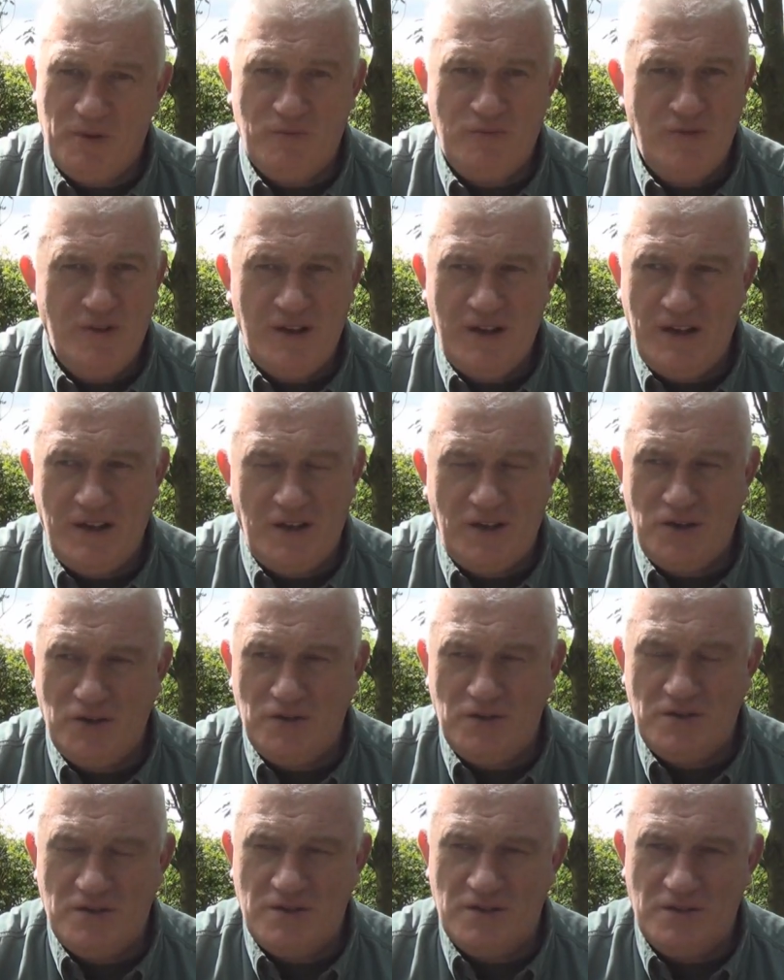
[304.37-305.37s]
but really
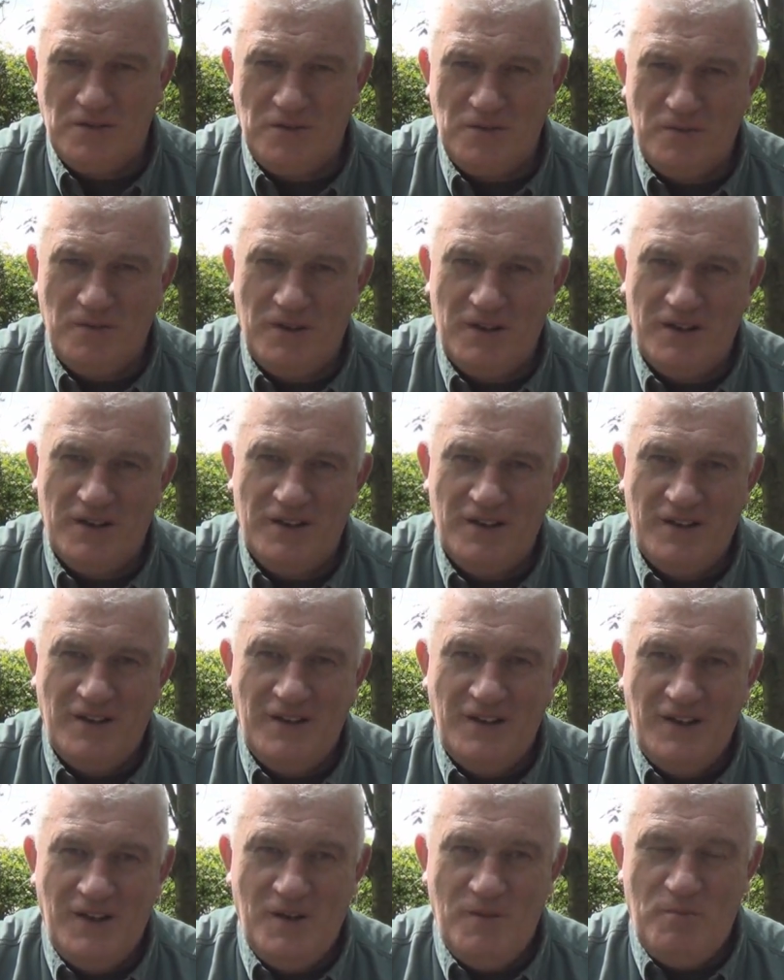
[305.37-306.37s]
good to
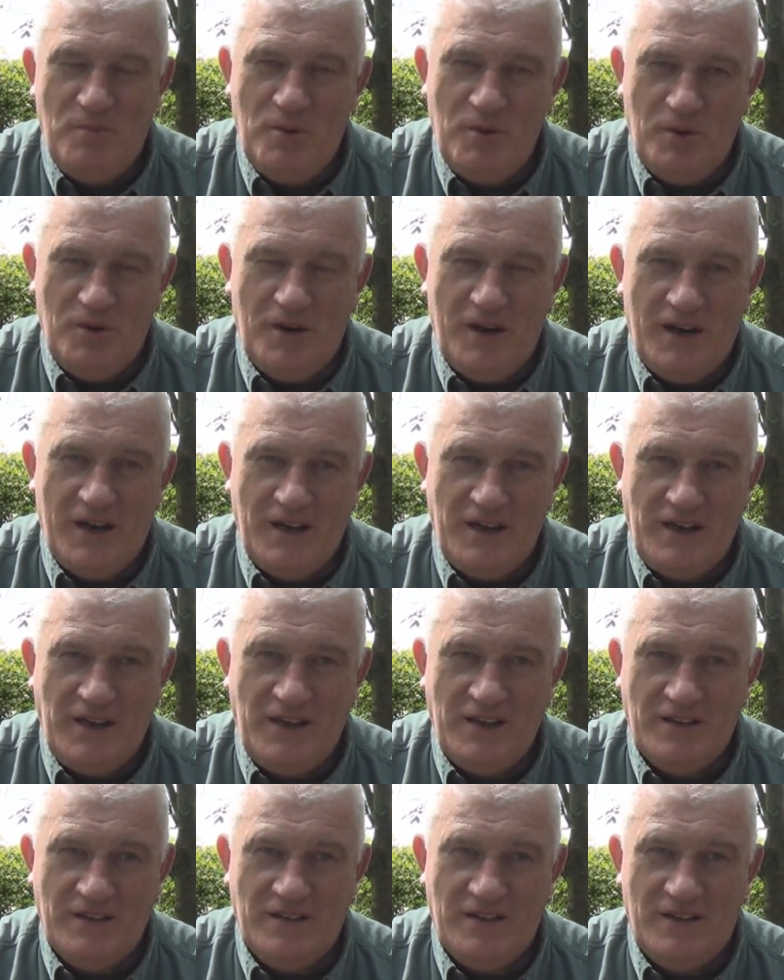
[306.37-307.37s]
put a
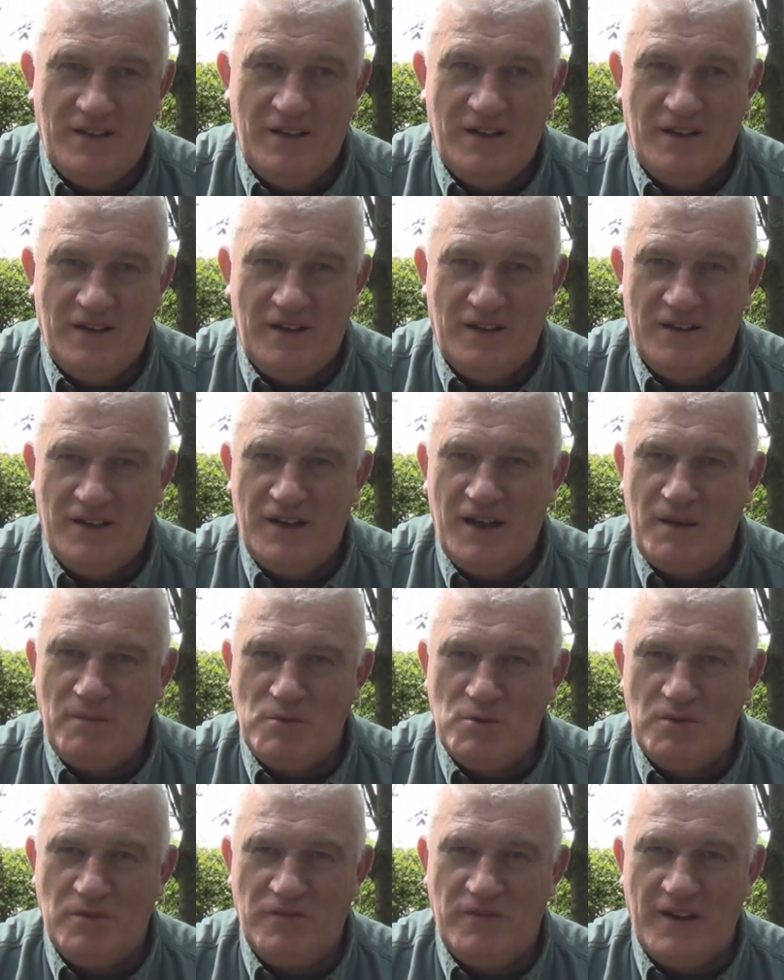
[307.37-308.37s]
kind of name
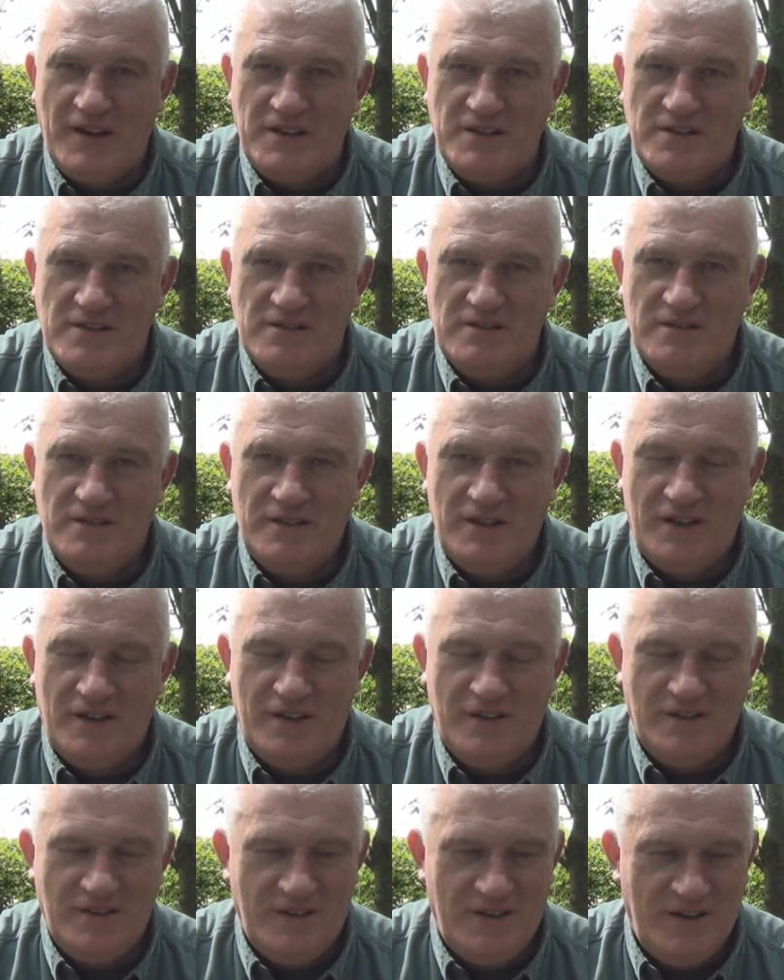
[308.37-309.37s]
to a face, you
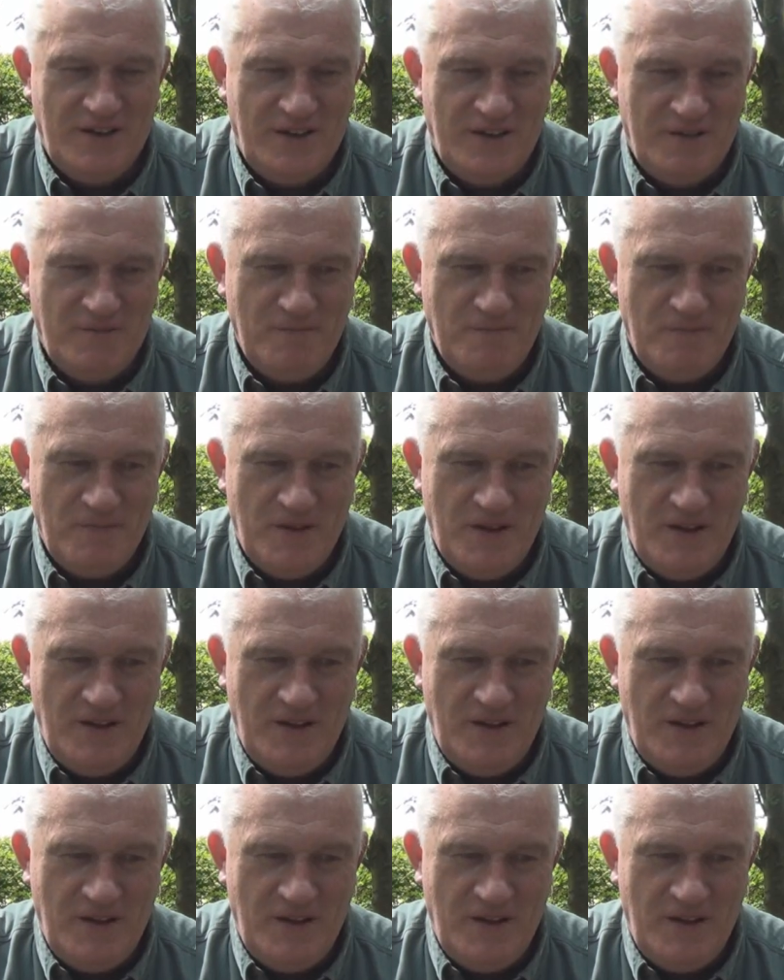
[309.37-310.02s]
know.